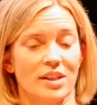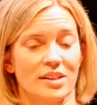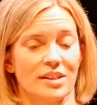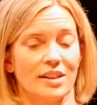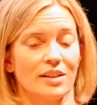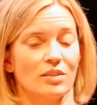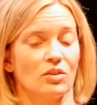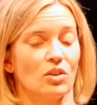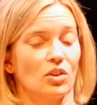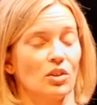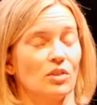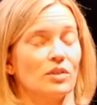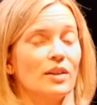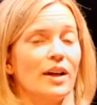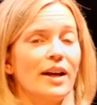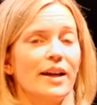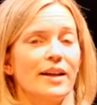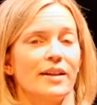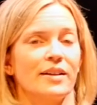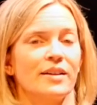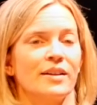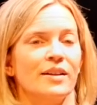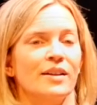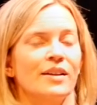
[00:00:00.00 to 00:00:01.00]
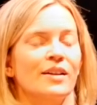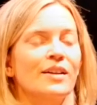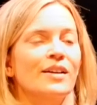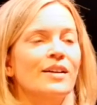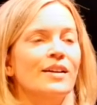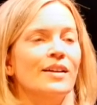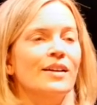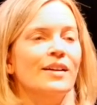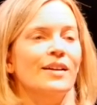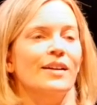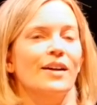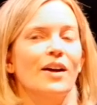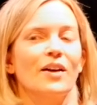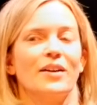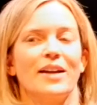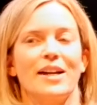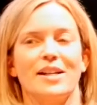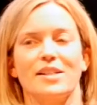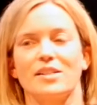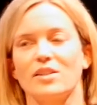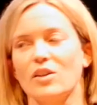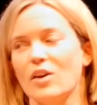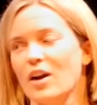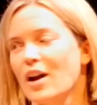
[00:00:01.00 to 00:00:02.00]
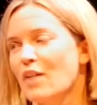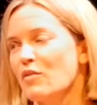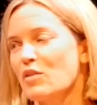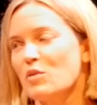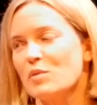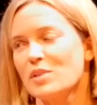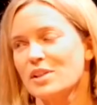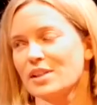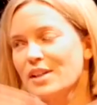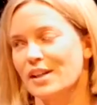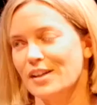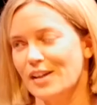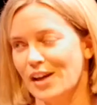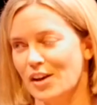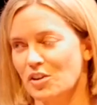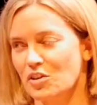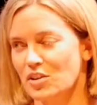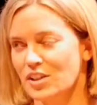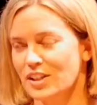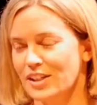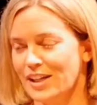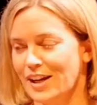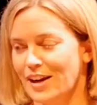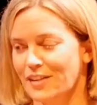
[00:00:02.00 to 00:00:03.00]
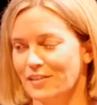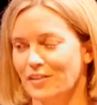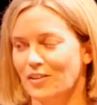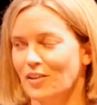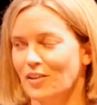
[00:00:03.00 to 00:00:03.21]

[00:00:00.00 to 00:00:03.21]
does it look like? Okay, so everyone's going to understand,